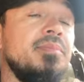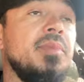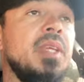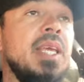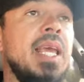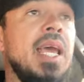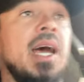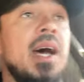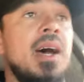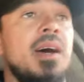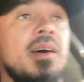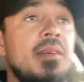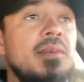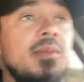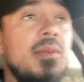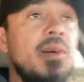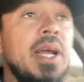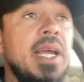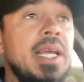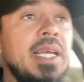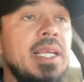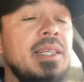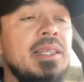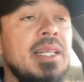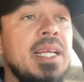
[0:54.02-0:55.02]
yeah,
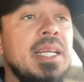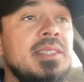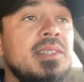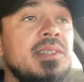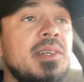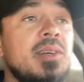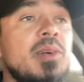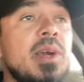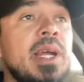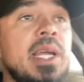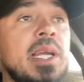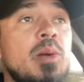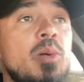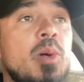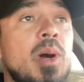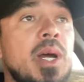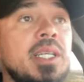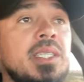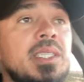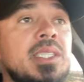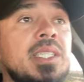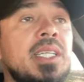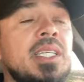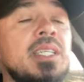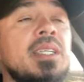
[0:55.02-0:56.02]
right? That's a great
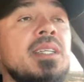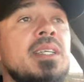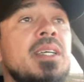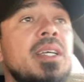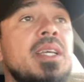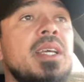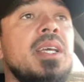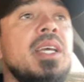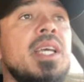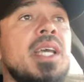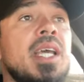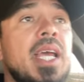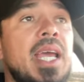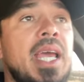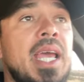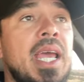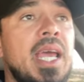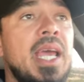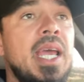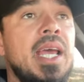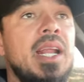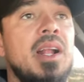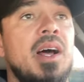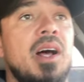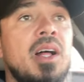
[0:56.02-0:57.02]
question.
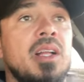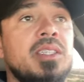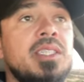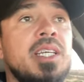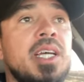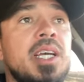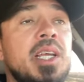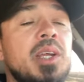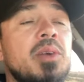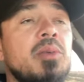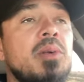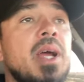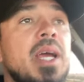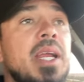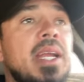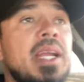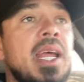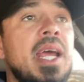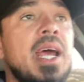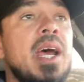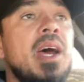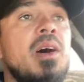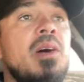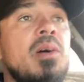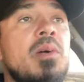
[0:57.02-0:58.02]
And I'll tell you right
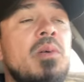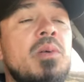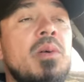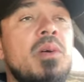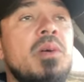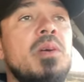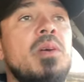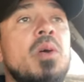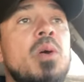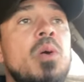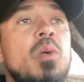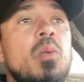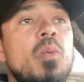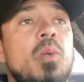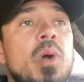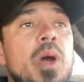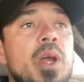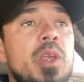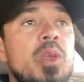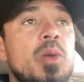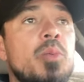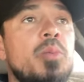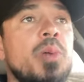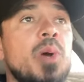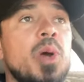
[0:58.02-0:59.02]
now,
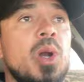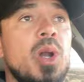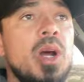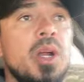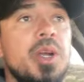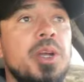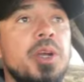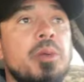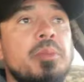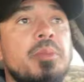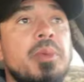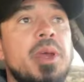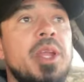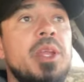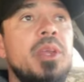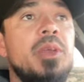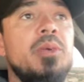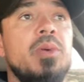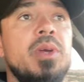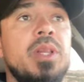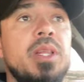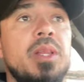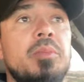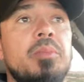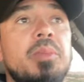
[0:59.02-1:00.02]
what you put on your
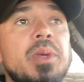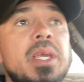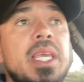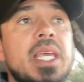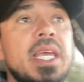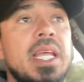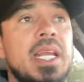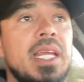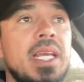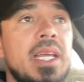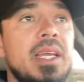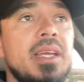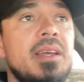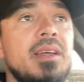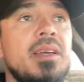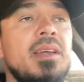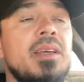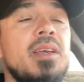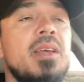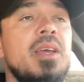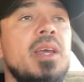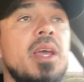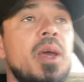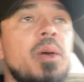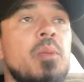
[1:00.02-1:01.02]
menu in the beginning
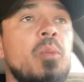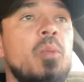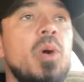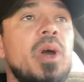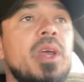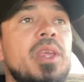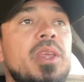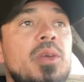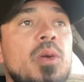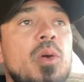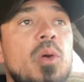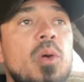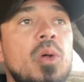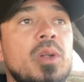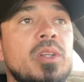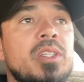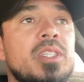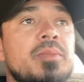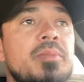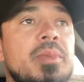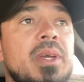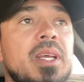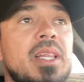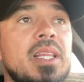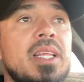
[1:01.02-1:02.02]
and what you
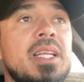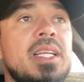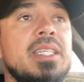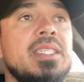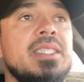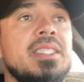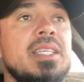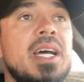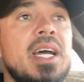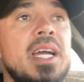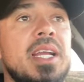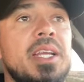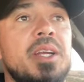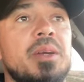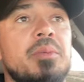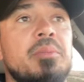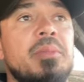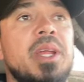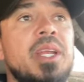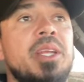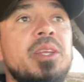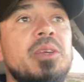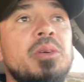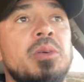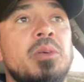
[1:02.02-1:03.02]
ultimately decide your
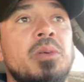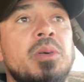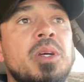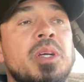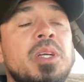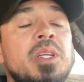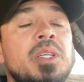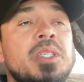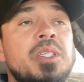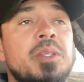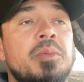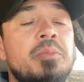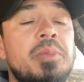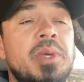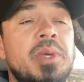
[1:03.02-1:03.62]
menu to